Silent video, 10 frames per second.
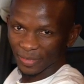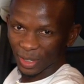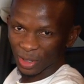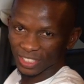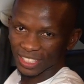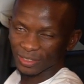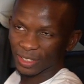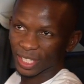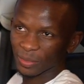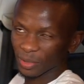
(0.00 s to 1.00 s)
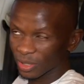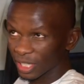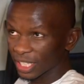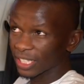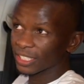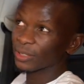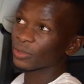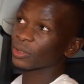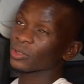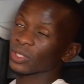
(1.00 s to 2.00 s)
cost is variable. Then
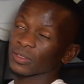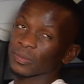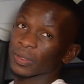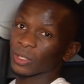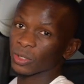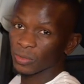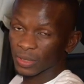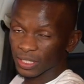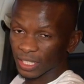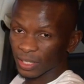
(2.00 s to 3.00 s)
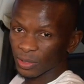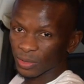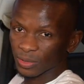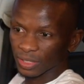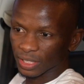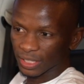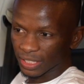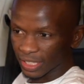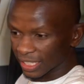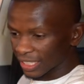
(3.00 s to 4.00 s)
you also have a panoramic sunroof here,
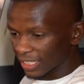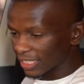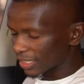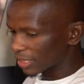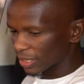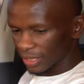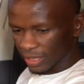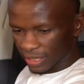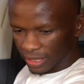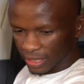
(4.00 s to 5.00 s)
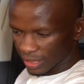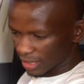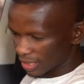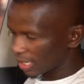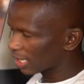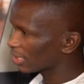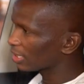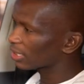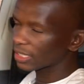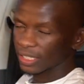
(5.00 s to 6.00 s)
and
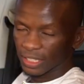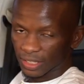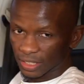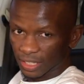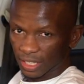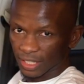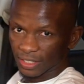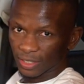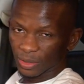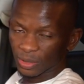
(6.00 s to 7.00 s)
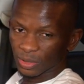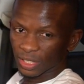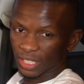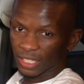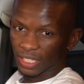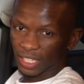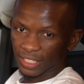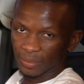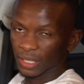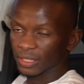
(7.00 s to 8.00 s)
like in the GTS, you also get
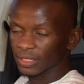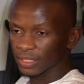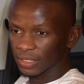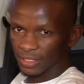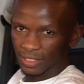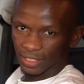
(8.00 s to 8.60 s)
nice bucket seats.